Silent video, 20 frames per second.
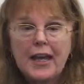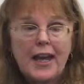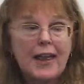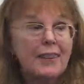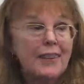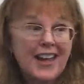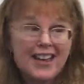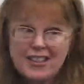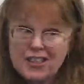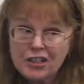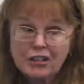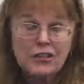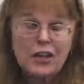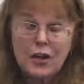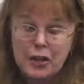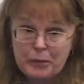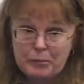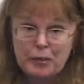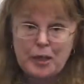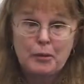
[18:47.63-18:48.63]
And that's a
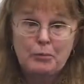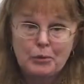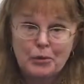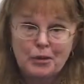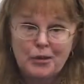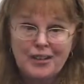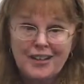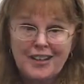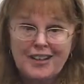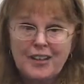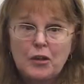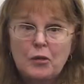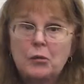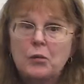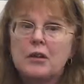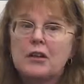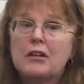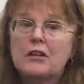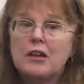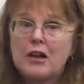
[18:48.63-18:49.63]
lot of people
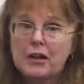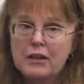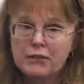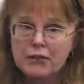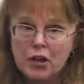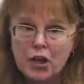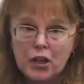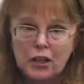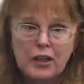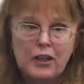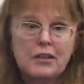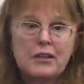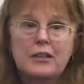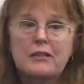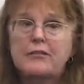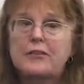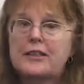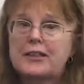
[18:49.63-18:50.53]
with a lot of cognitive,